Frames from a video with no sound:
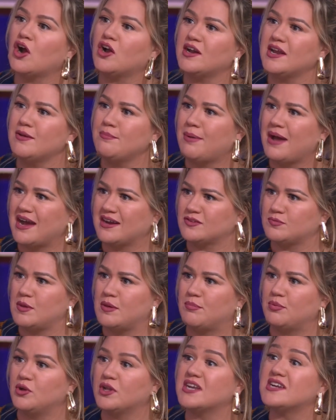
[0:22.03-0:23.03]
Art impacts
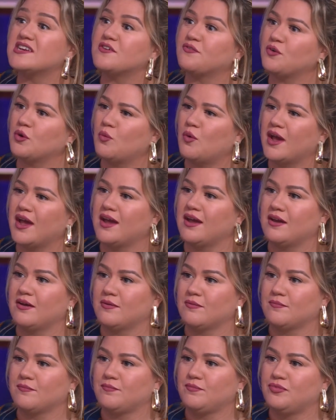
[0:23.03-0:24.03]
people in a different way.
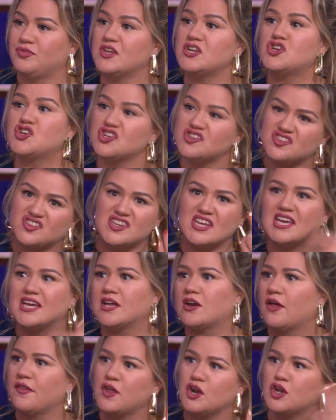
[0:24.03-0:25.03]
It does. and just I grew seeing
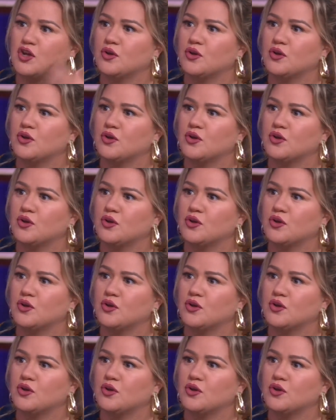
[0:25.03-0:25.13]
it up, on the